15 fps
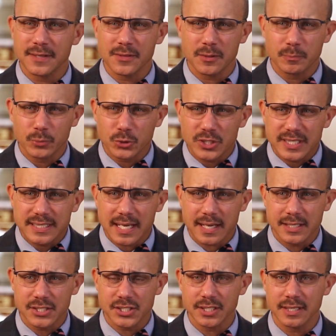in the
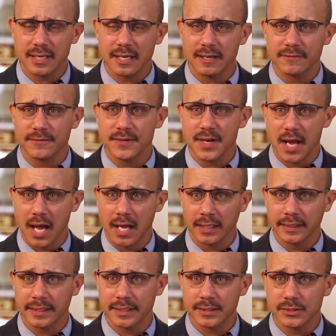production of
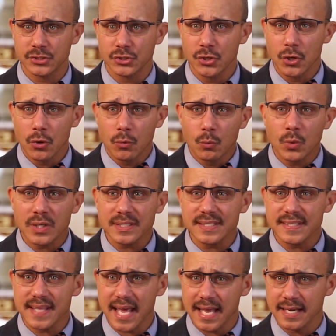knowledge,
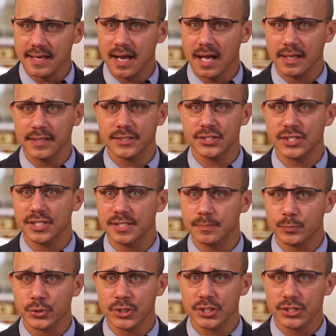once that knowledge is
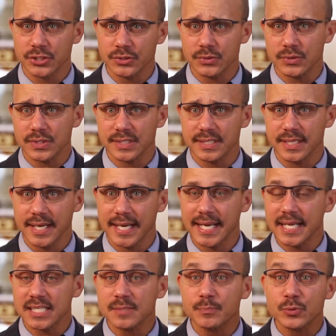produced,
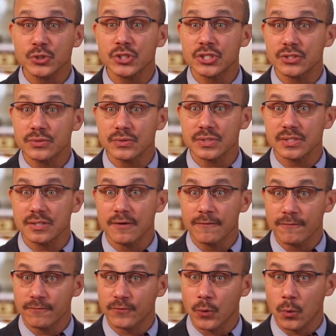it's produced
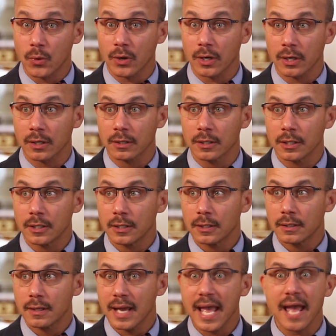
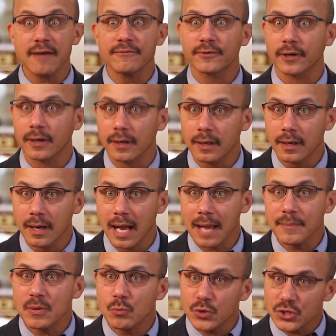forever. I mean,